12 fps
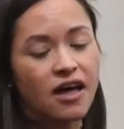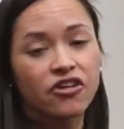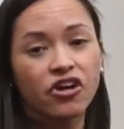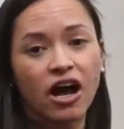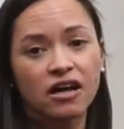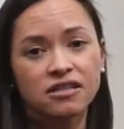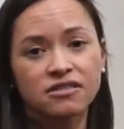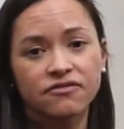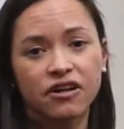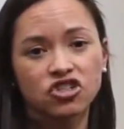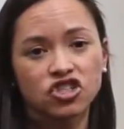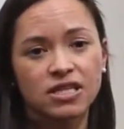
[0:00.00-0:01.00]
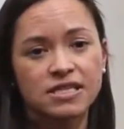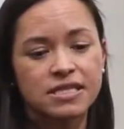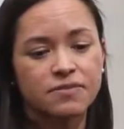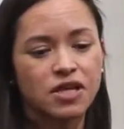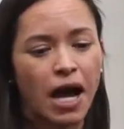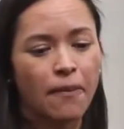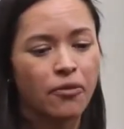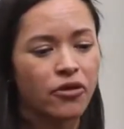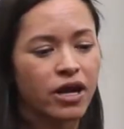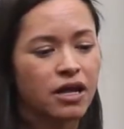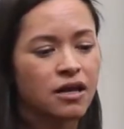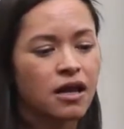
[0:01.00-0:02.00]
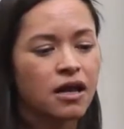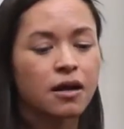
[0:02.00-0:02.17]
on their cognitive functions seemed to operate